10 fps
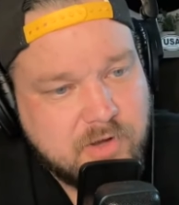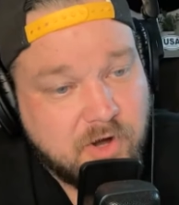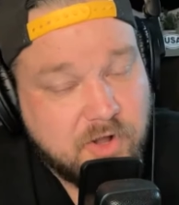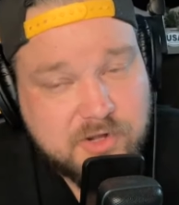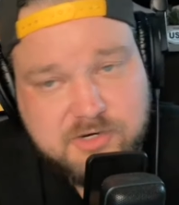
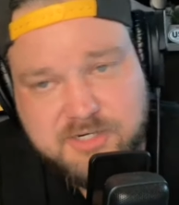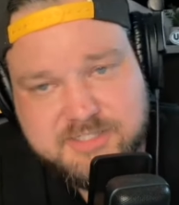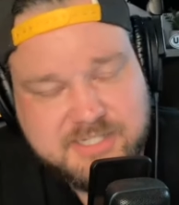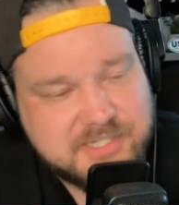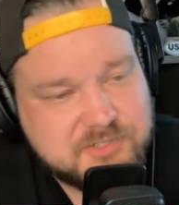all
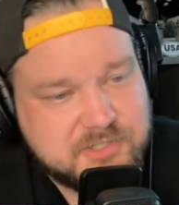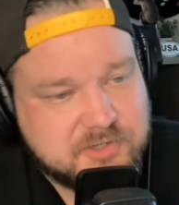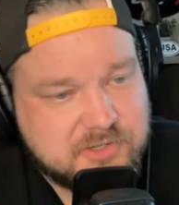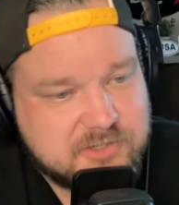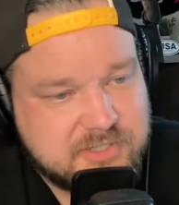across the country and
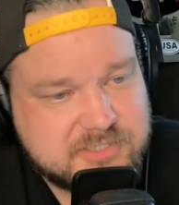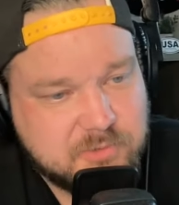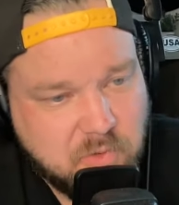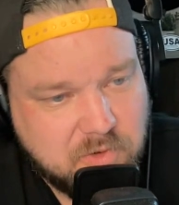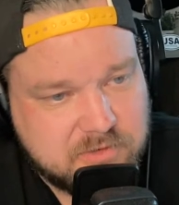all across
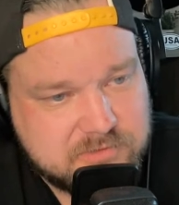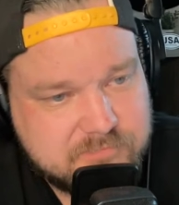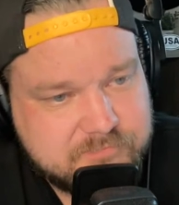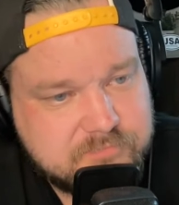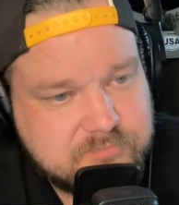the world.
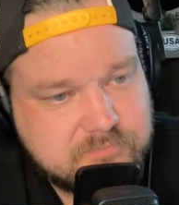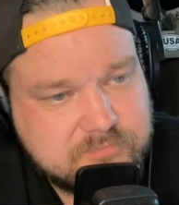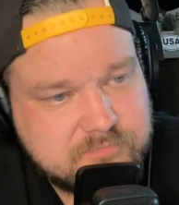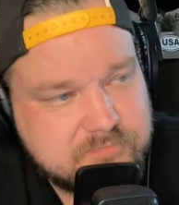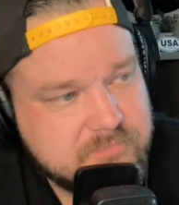
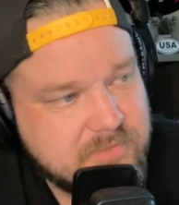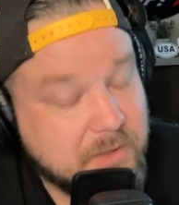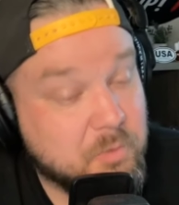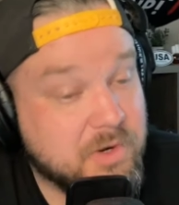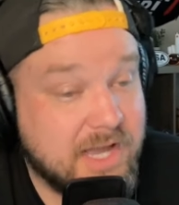
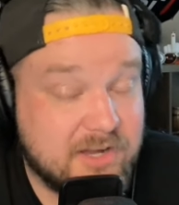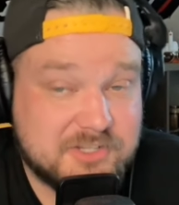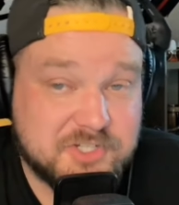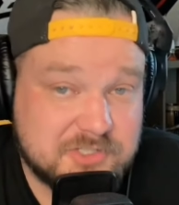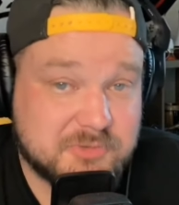And when
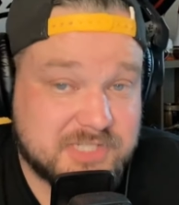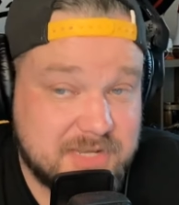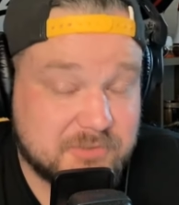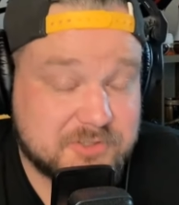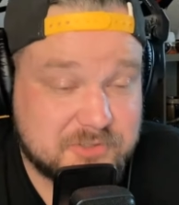Alex Jones was
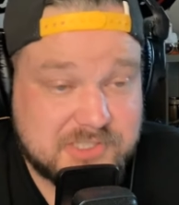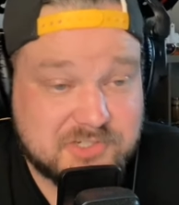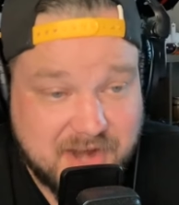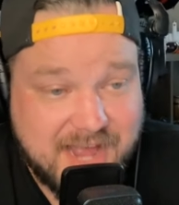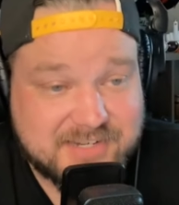able to
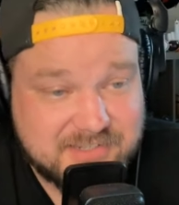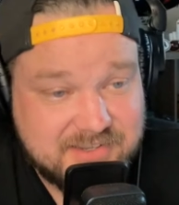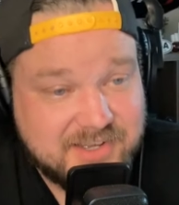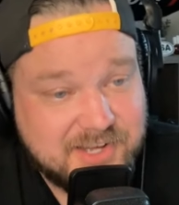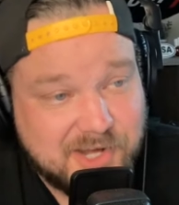attract
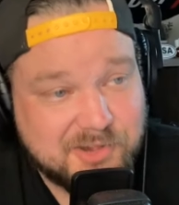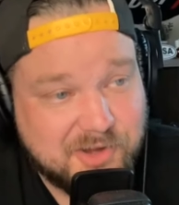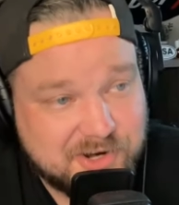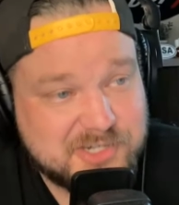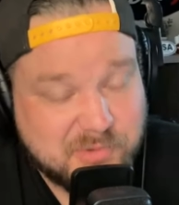a
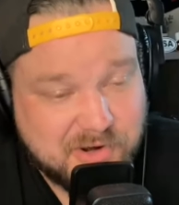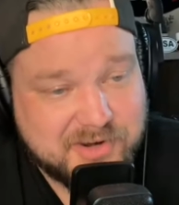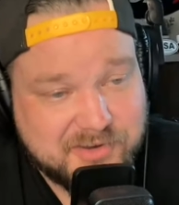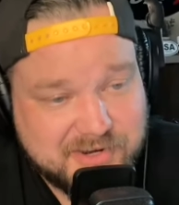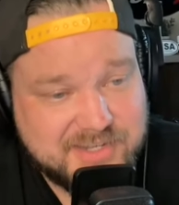large,
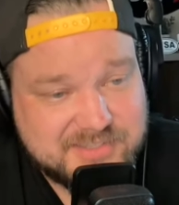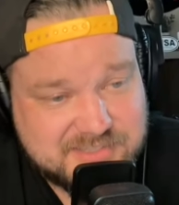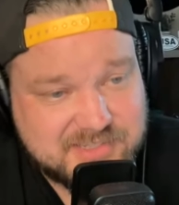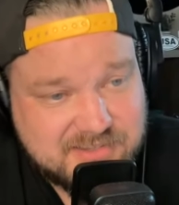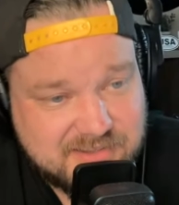broad
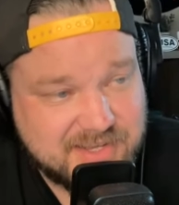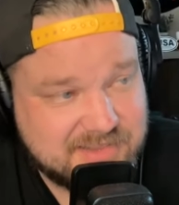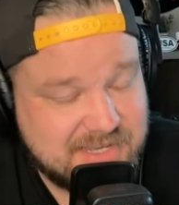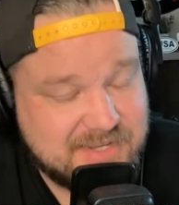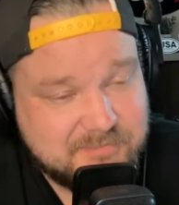audience like
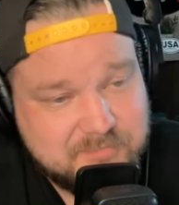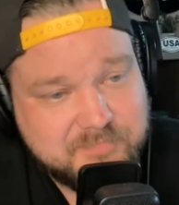that,